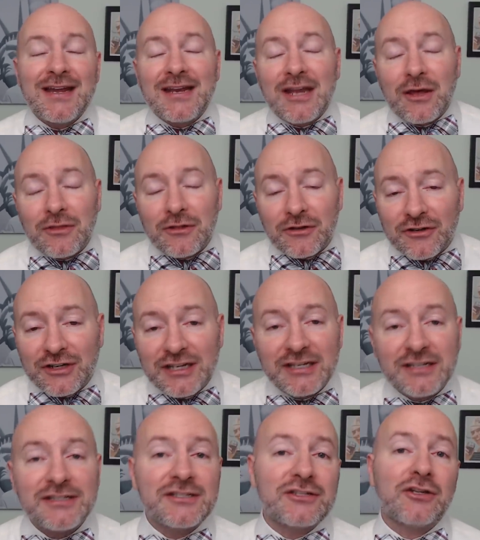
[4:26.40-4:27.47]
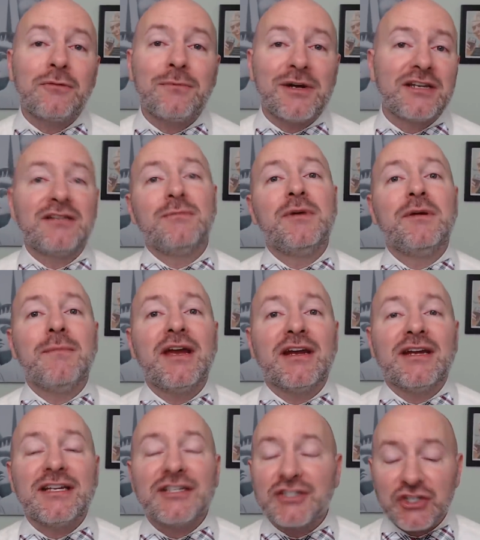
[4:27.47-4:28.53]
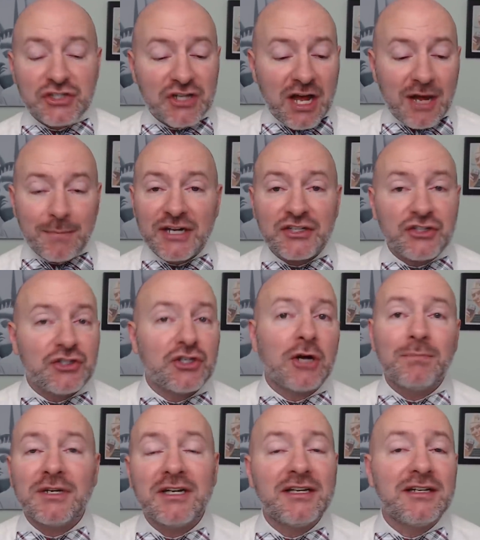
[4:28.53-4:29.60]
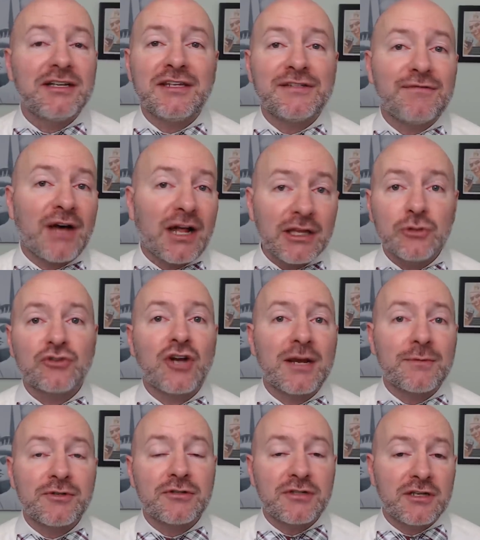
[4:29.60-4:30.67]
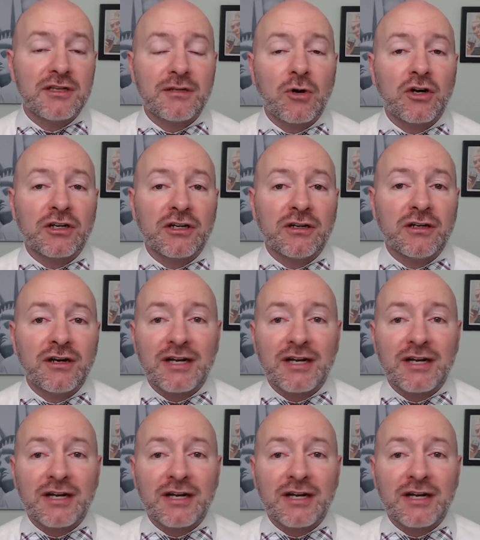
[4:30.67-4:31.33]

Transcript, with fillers: Now, there is still money to be made. It's just not by jumping into these value traps you see in the market.